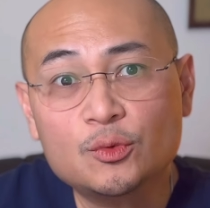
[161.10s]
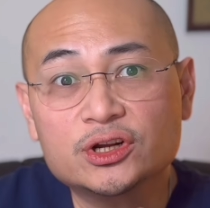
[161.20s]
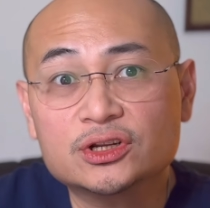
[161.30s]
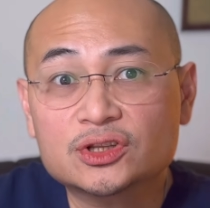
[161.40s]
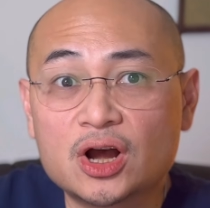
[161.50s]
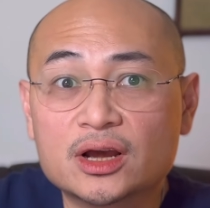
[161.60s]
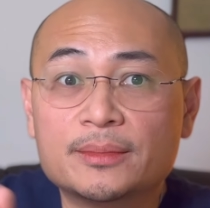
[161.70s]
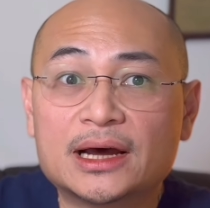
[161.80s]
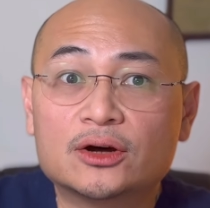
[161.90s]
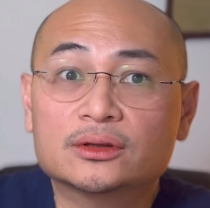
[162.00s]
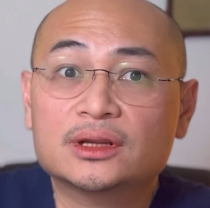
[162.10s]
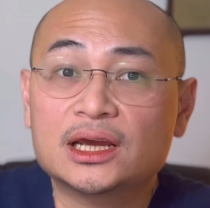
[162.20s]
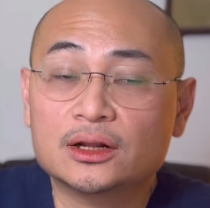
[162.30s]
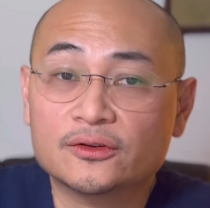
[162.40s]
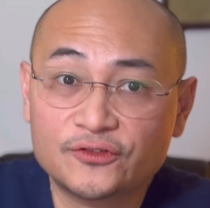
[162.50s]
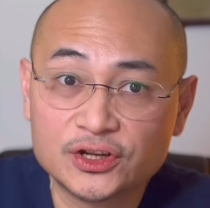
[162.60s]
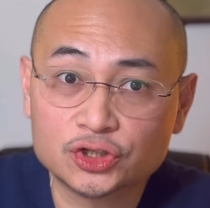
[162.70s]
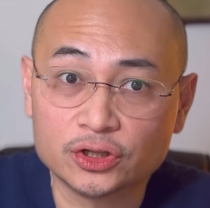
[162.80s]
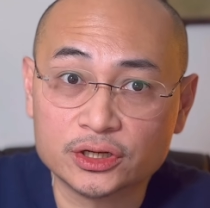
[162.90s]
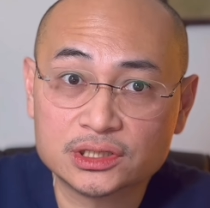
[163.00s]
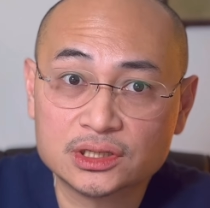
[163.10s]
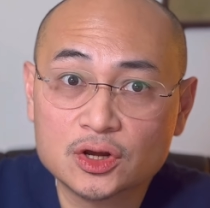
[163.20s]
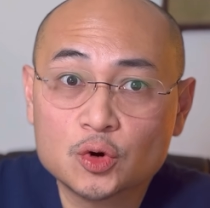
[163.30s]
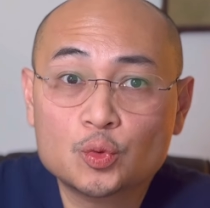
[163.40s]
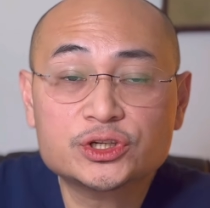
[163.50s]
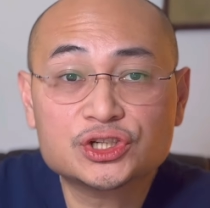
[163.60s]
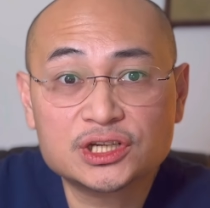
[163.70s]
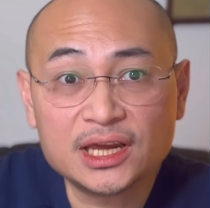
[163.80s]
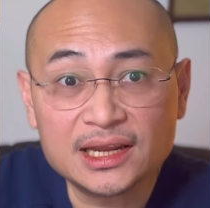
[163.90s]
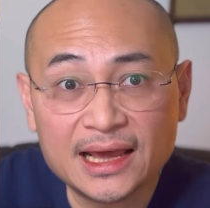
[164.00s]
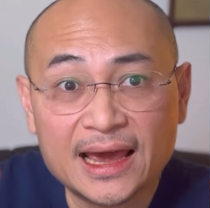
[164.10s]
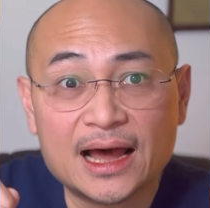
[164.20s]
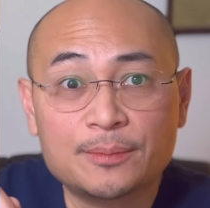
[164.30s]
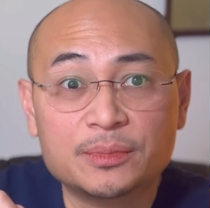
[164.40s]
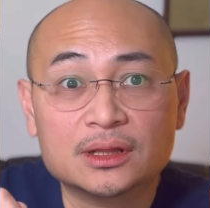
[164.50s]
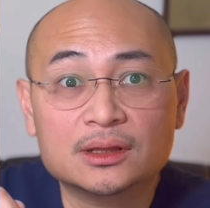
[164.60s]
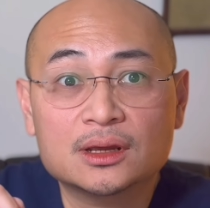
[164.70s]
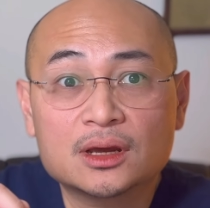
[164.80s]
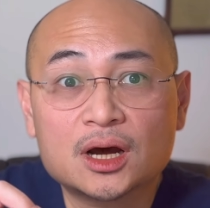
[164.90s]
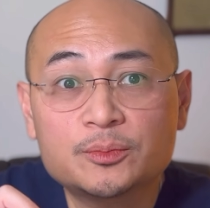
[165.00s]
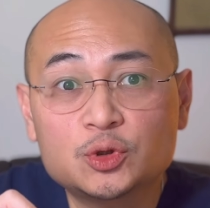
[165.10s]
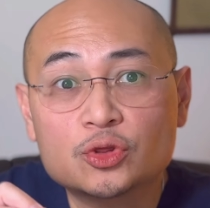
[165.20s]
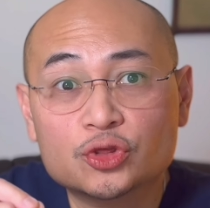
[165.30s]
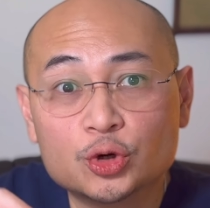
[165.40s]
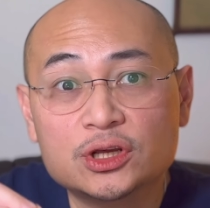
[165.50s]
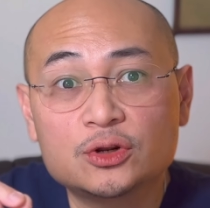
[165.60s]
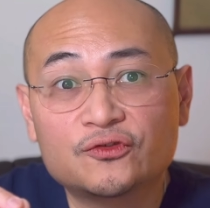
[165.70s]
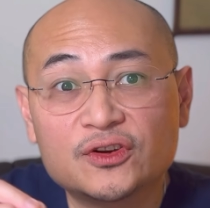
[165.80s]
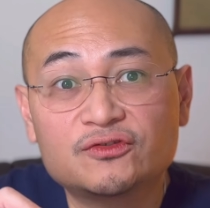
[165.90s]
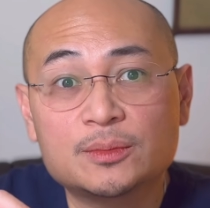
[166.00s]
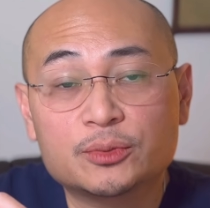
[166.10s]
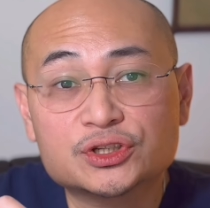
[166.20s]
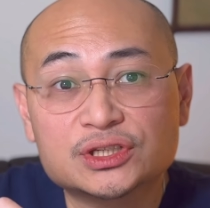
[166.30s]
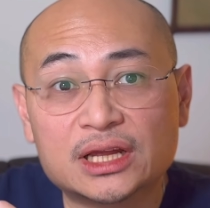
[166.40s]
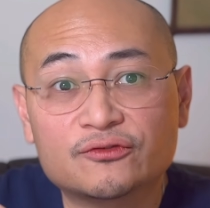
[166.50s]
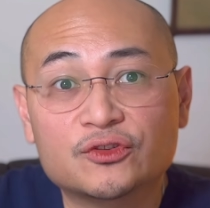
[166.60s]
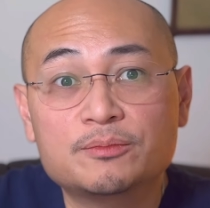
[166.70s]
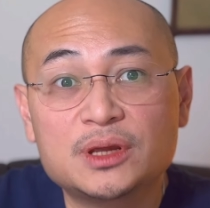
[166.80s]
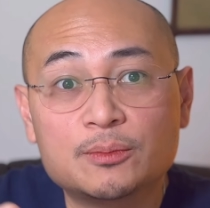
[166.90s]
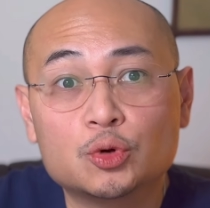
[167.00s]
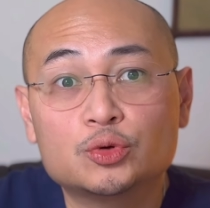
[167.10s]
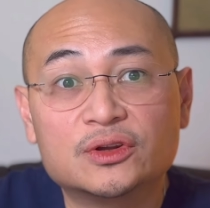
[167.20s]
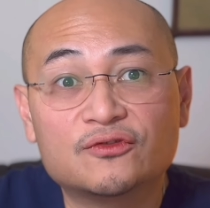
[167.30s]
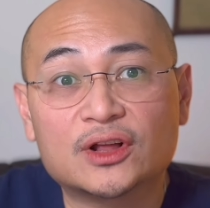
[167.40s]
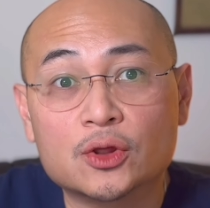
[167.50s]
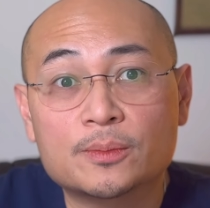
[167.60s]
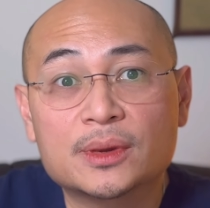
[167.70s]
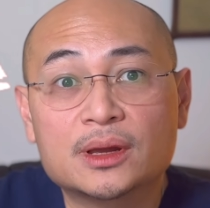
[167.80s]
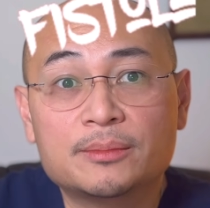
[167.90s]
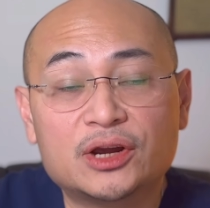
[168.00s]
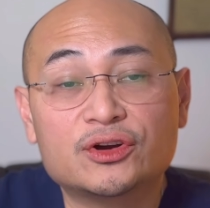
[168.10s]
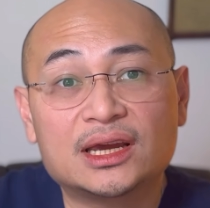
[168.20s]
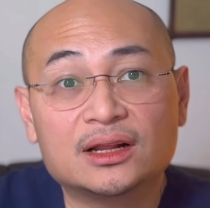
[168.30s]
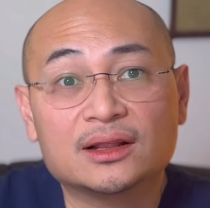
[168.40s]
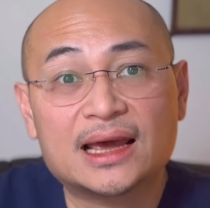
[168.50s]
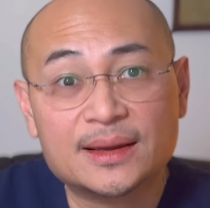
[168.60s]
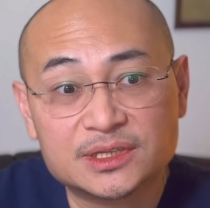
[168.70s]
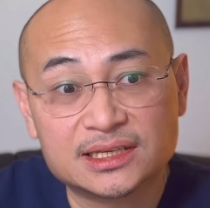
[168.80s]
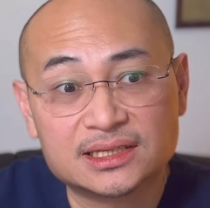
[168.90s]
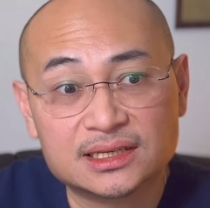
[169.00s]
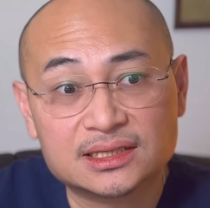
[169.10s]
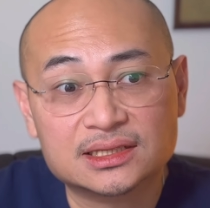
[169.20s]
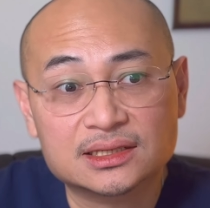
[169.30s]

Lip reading: going to talk about anal fistulas, which can happen up to 30 to 50% from people who develop perianal abscesses.